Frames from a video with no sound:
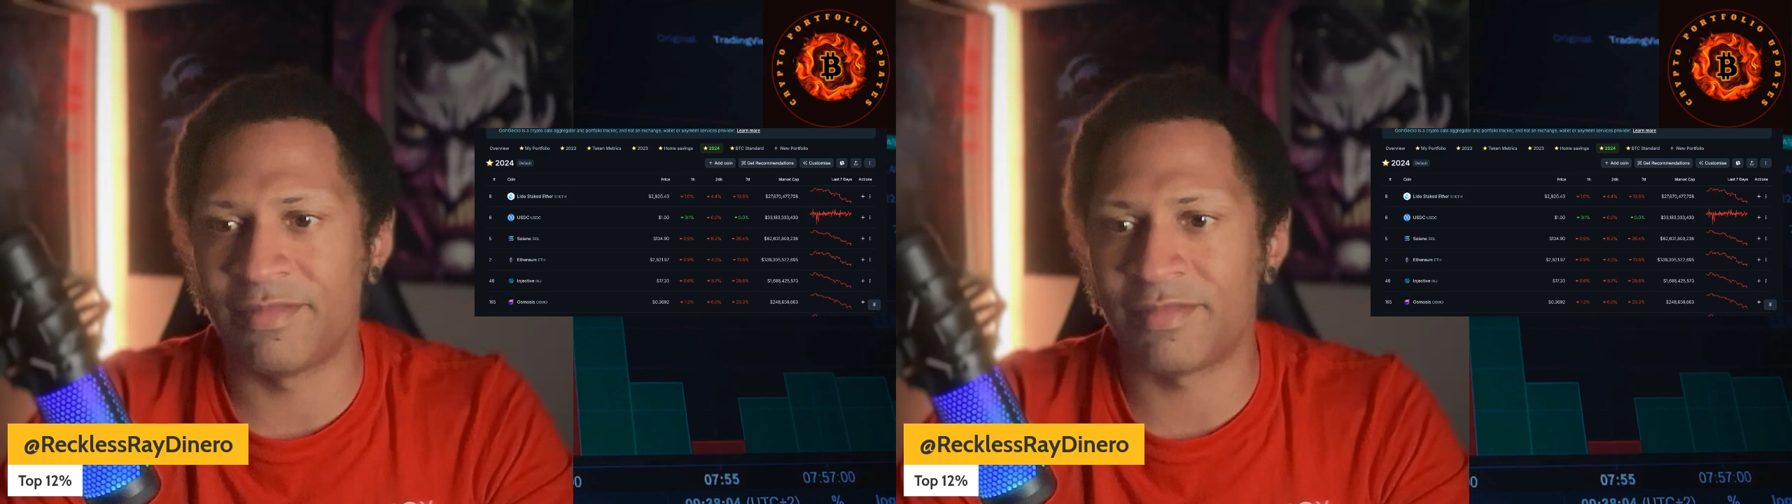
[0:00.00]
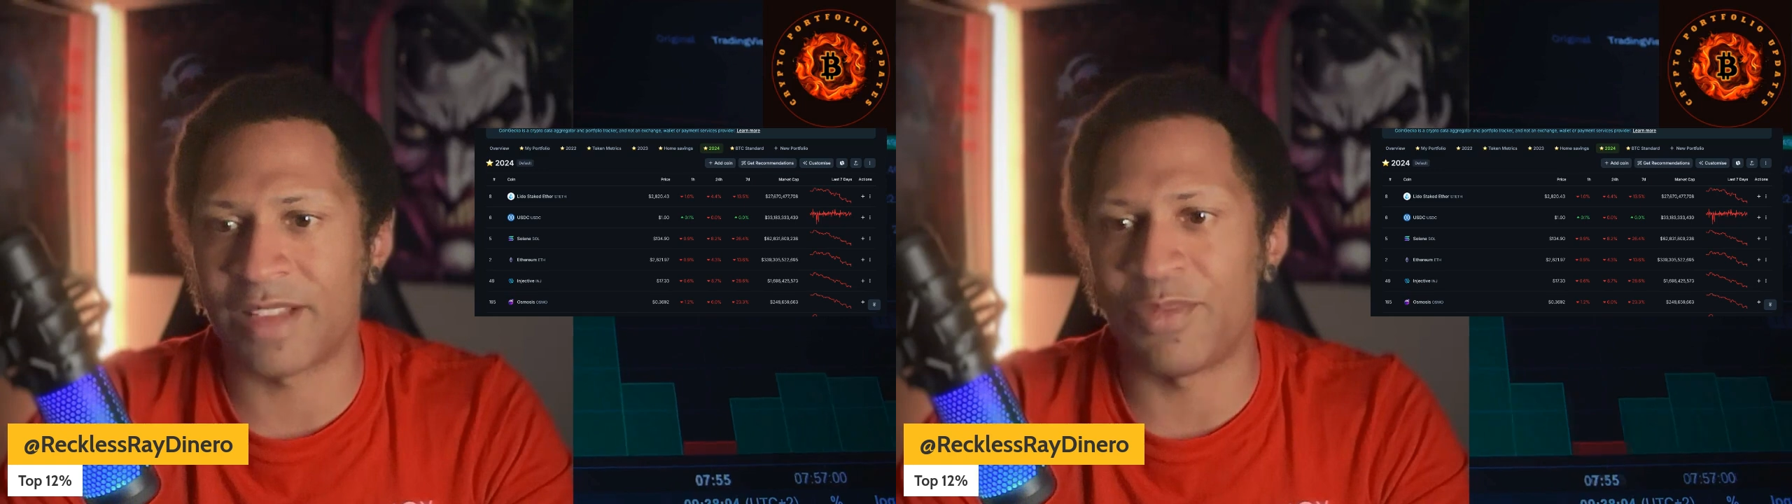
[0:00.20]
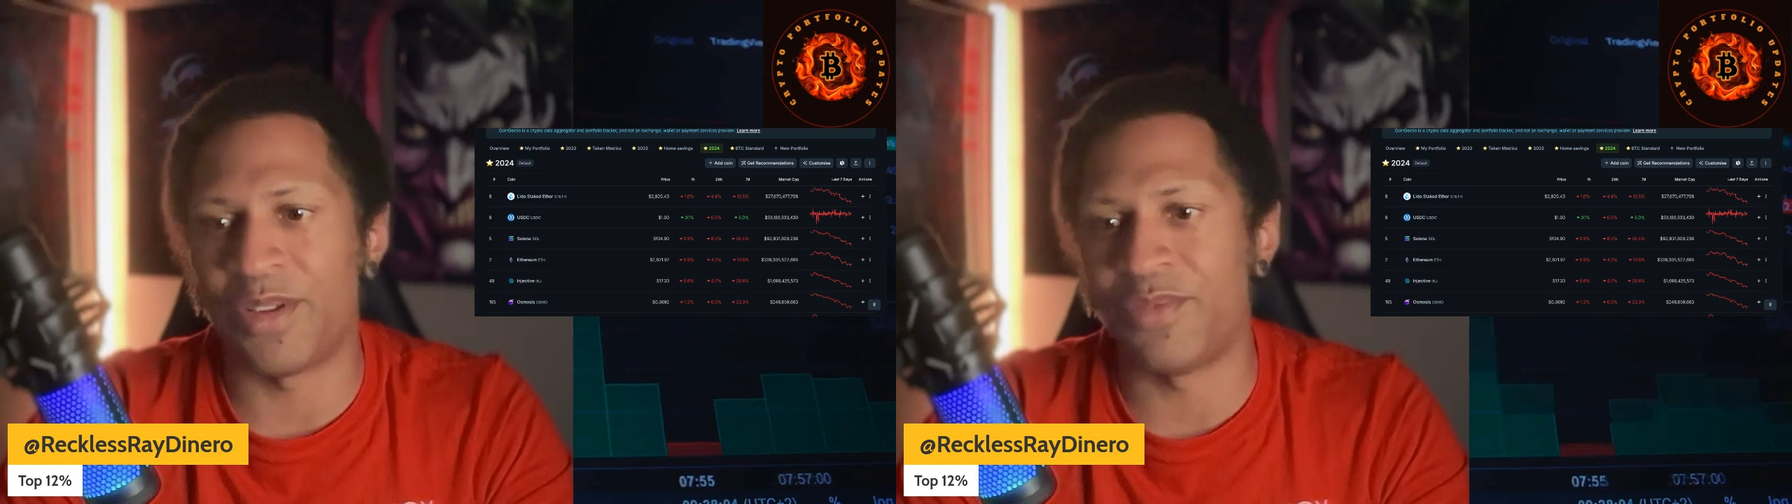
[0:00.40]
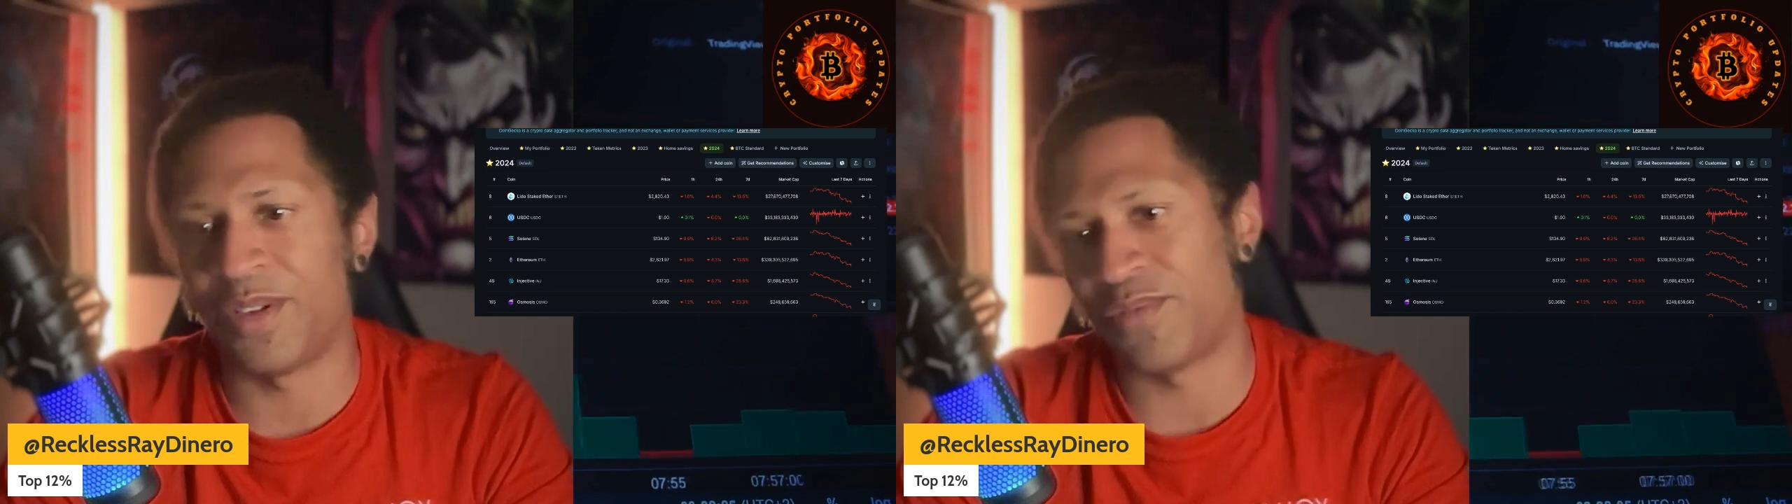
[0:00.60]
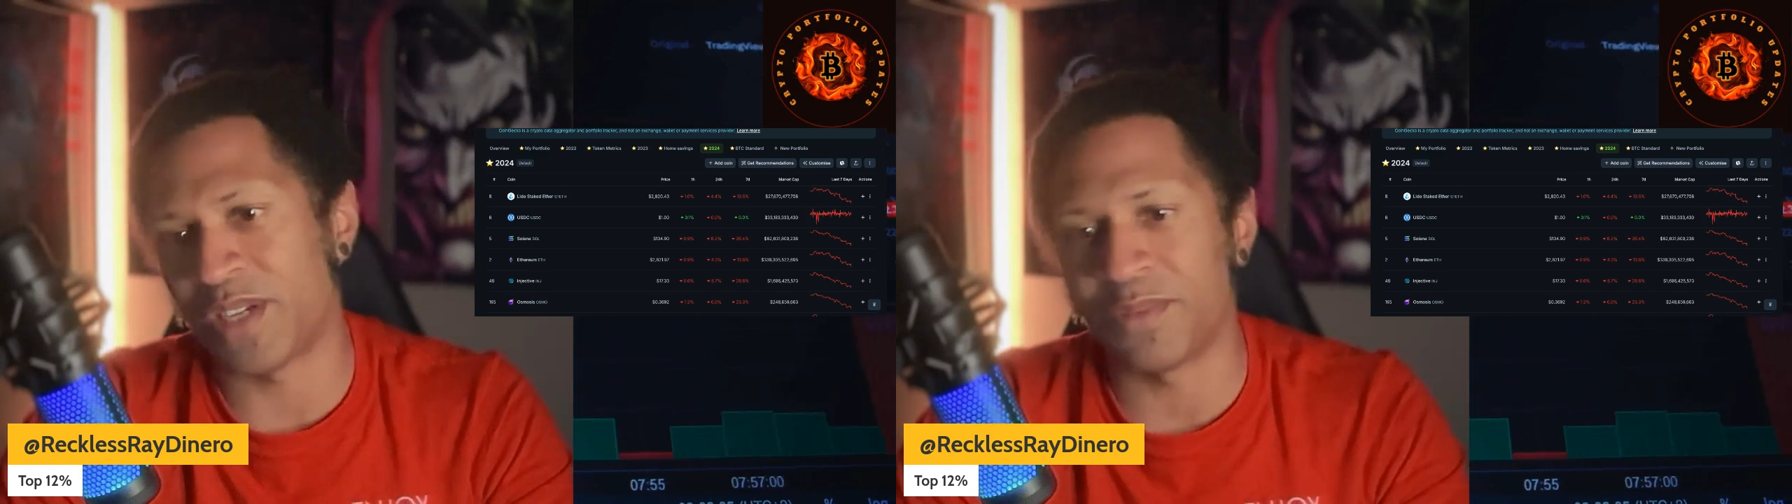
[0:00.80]
that
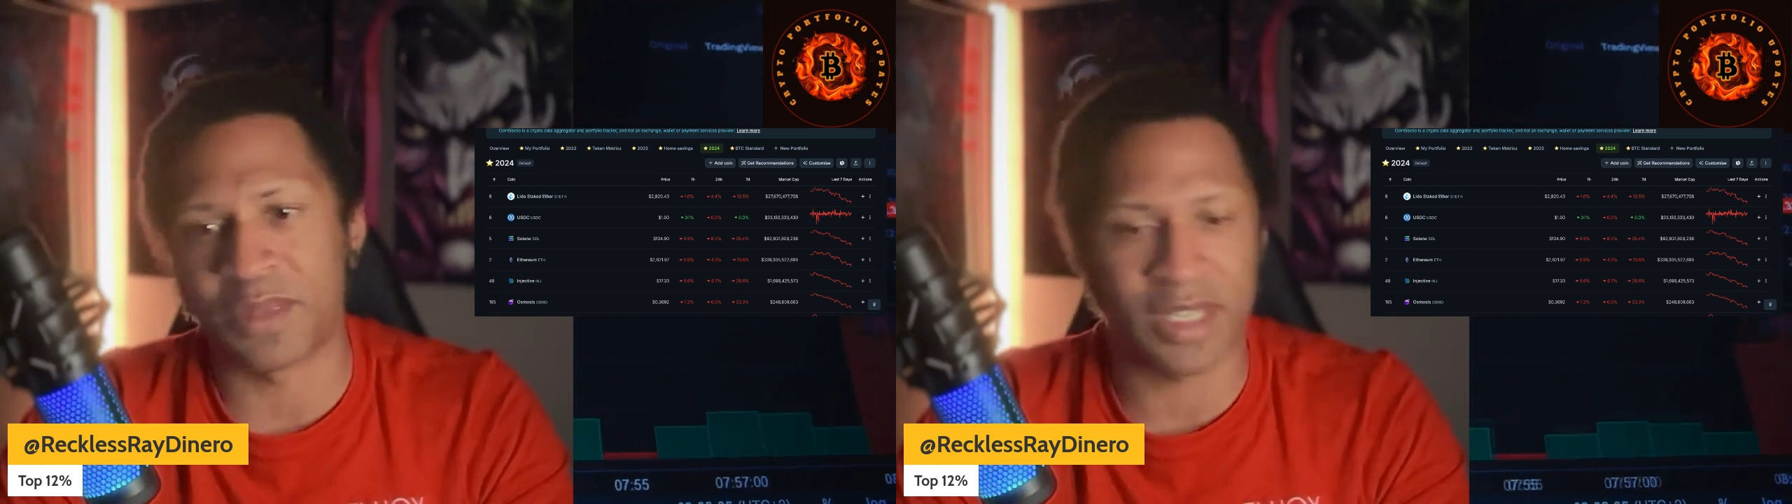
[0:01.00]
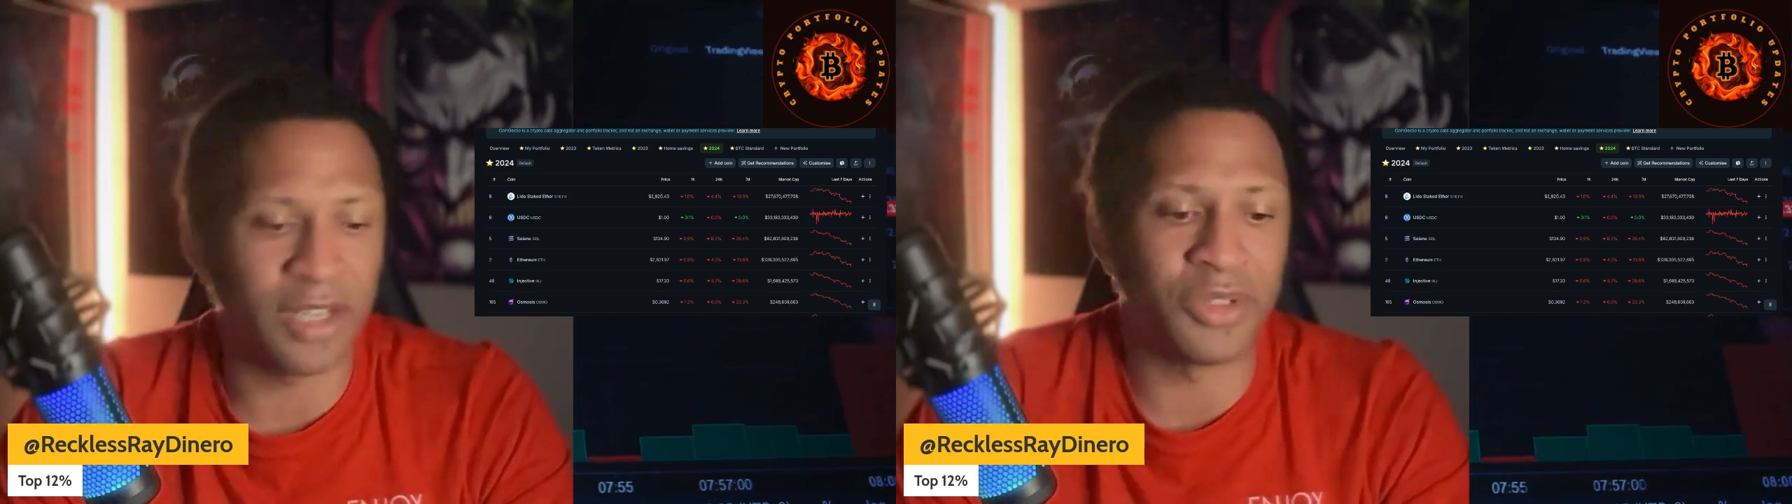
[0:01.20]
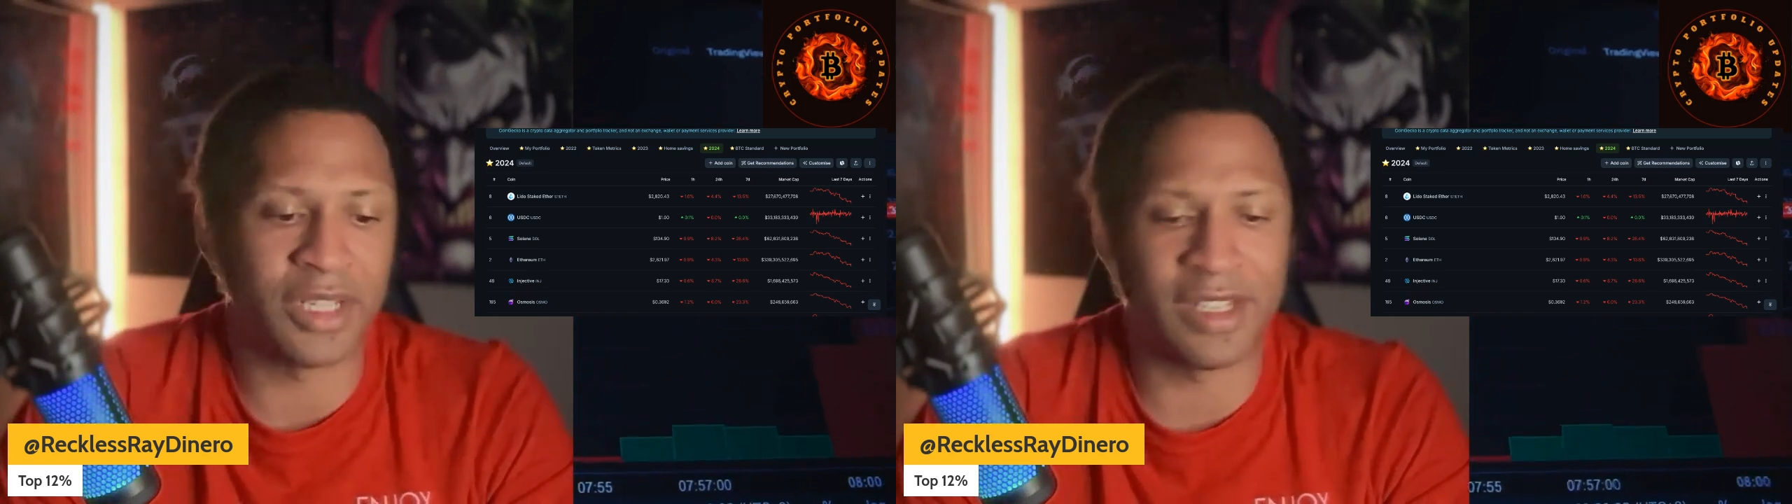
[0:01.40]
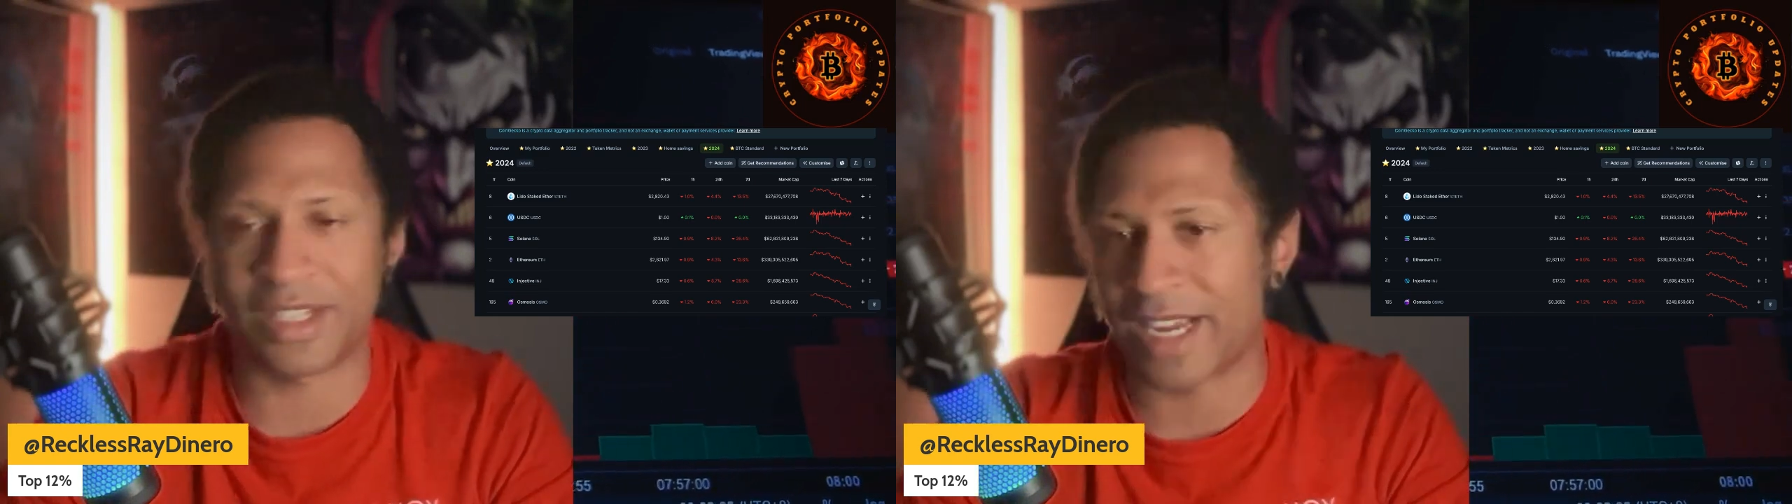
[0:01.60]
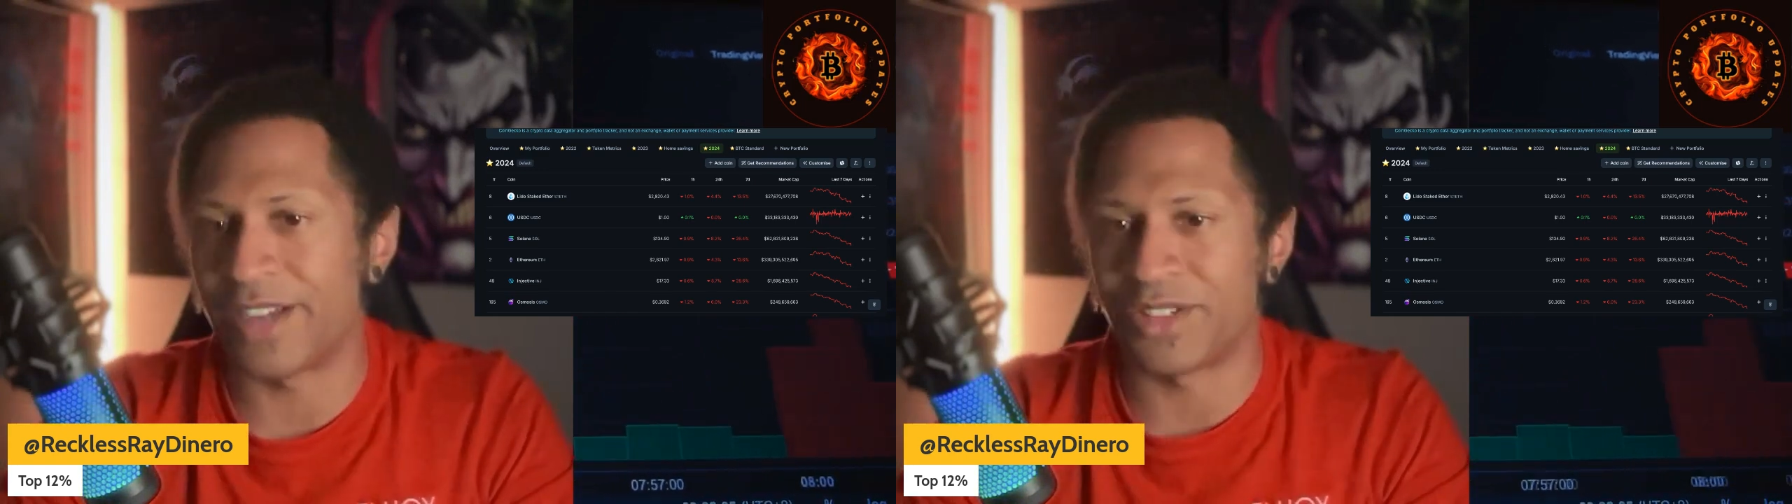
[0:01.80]
we've tilted the
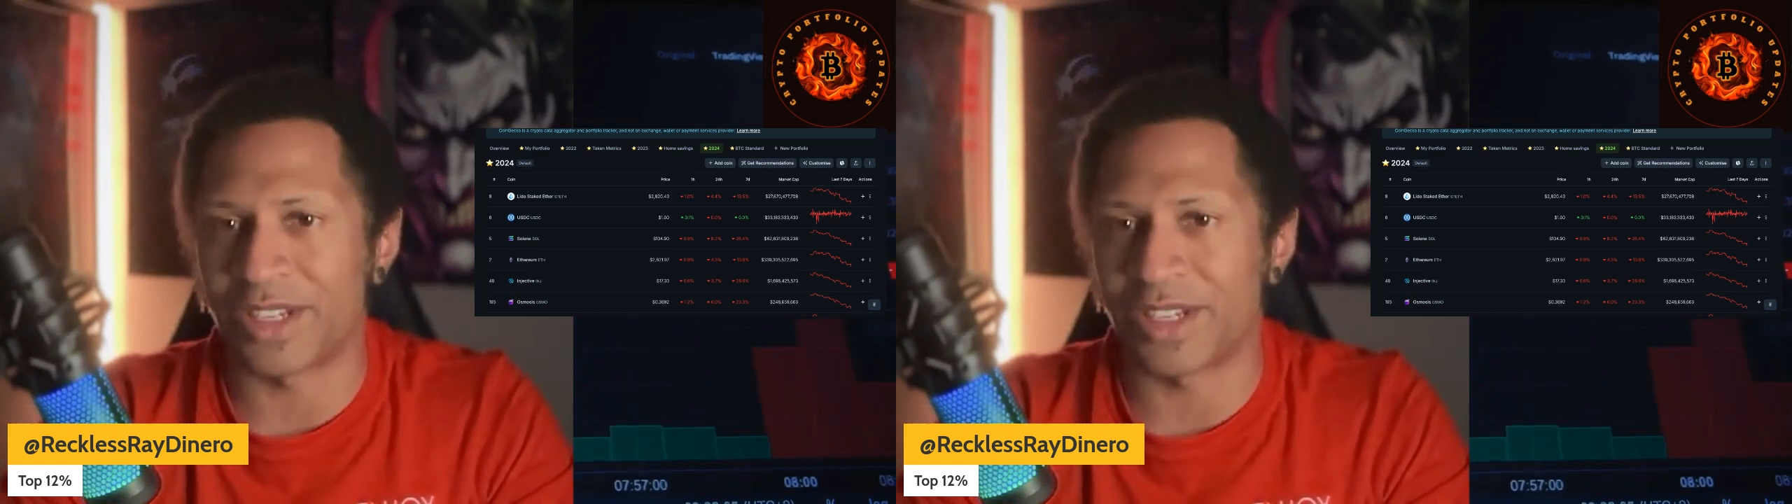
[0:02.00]
scales.